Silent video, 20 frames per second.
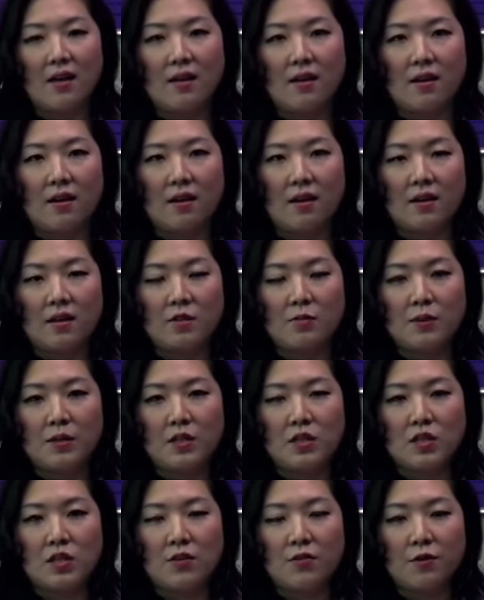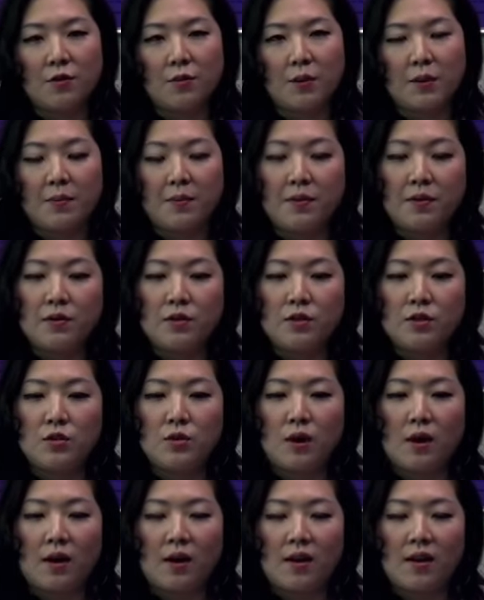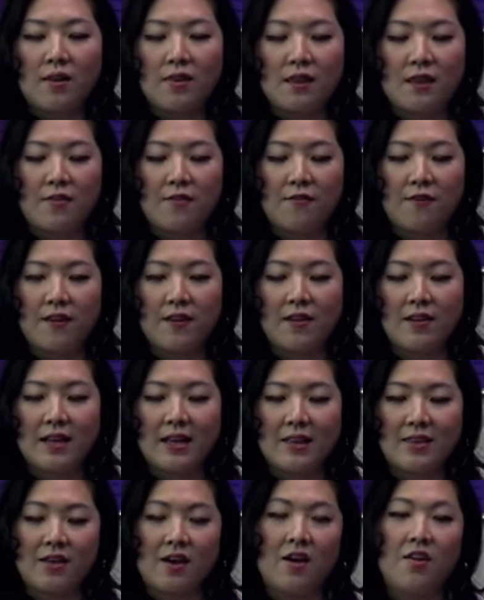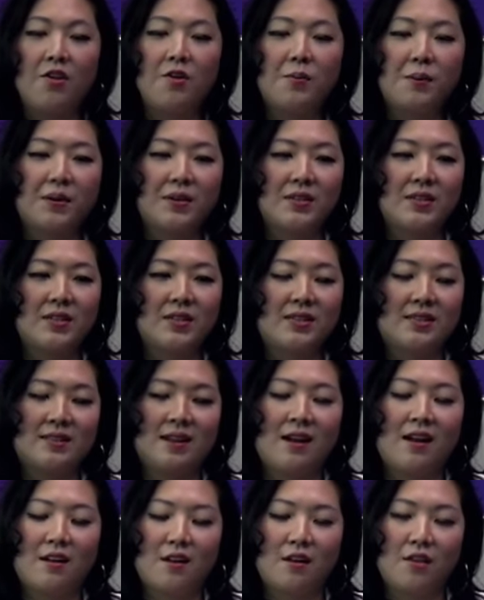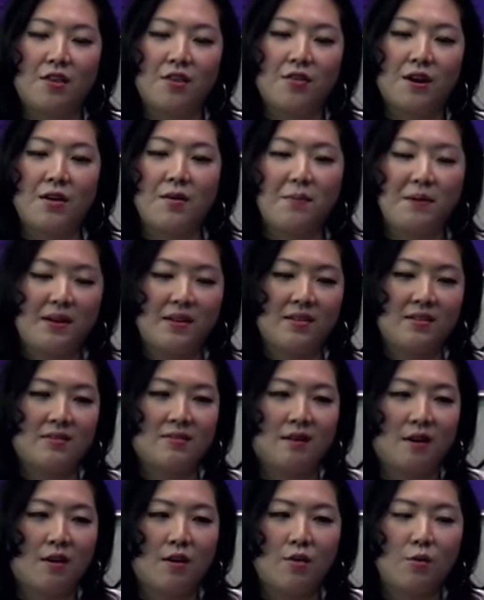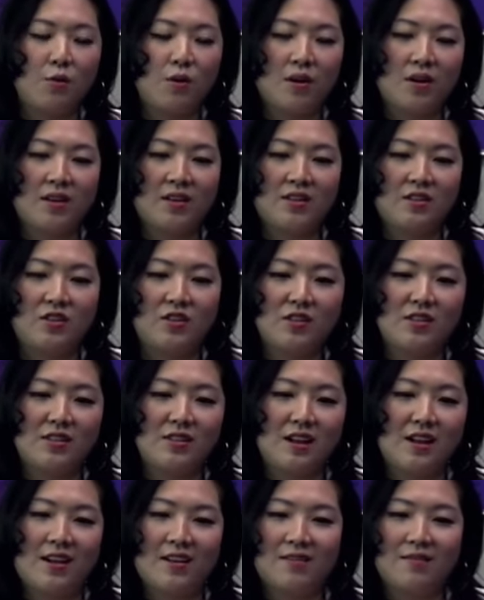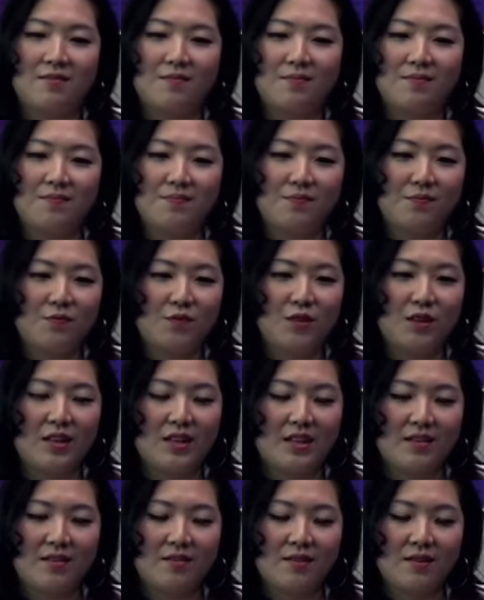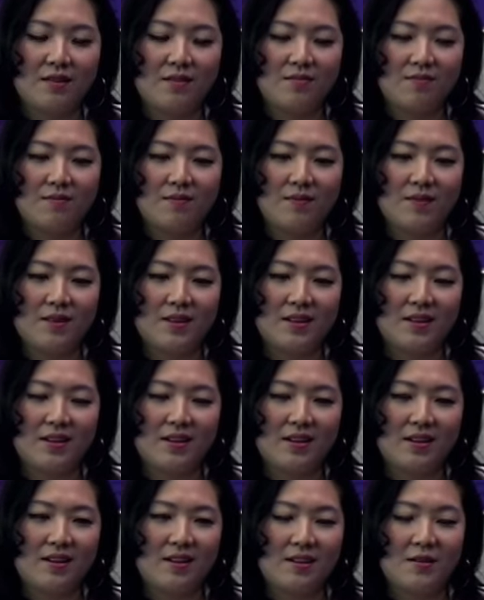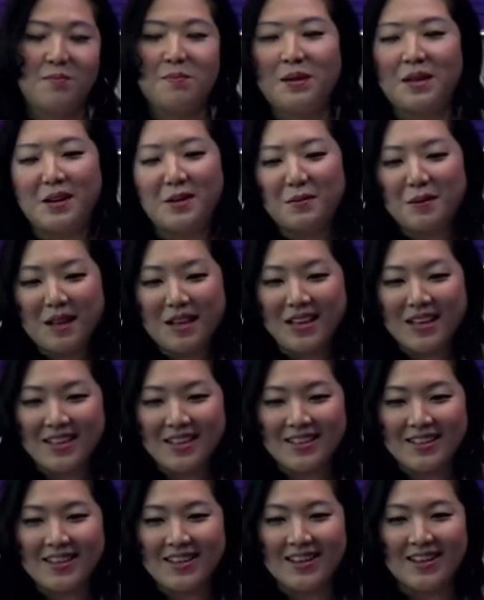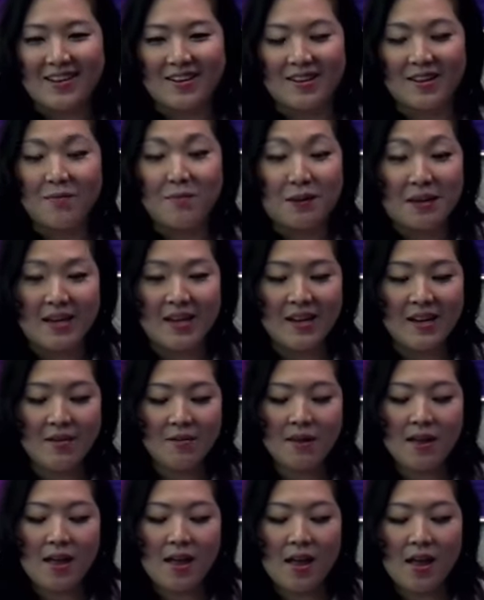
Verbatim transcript: Uh, especially for people who do art, they feel like the other person is not a threat because artwork is just not really uh, competable, I guess, like uh, competing. Yep.